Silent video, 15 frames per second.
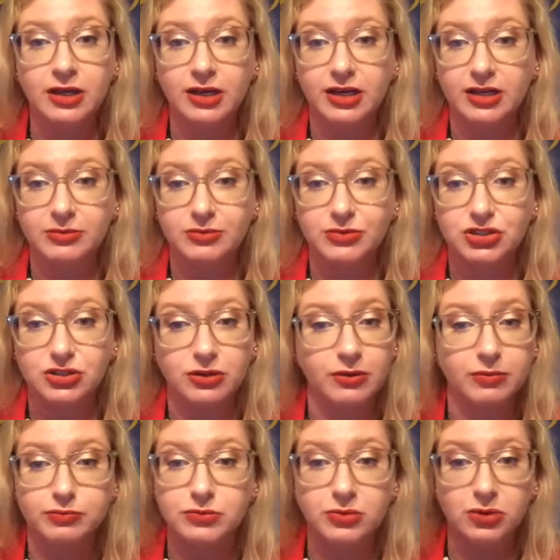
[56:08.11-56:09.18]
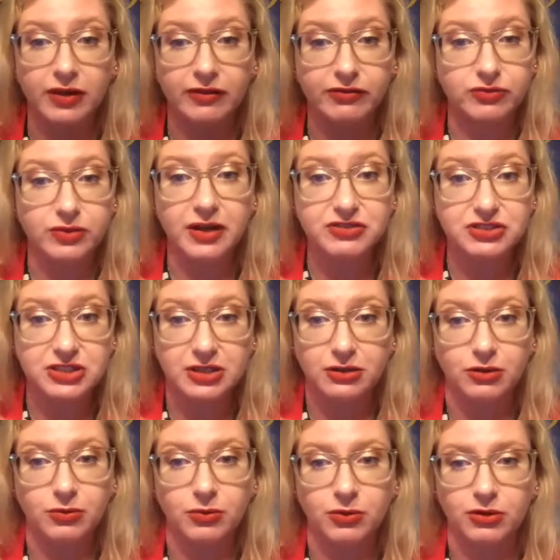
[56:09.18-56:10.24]
Um, so love love seeing
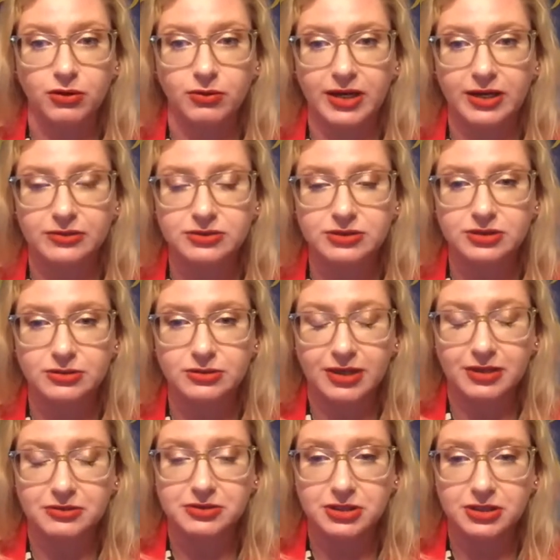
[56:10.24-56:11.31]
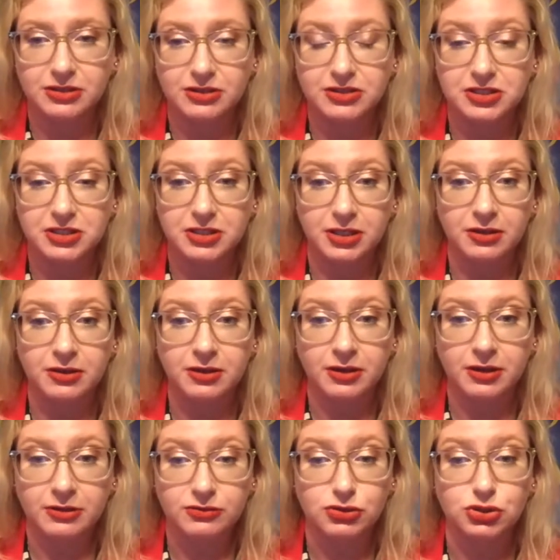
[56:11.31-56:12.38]
her work around around uh, the city
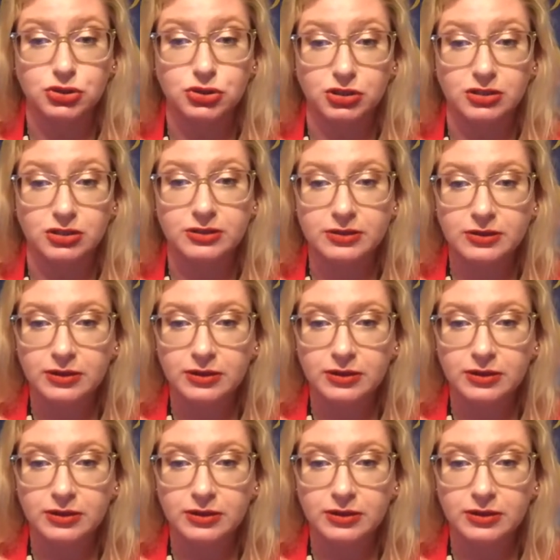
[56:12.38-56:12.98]
for sure.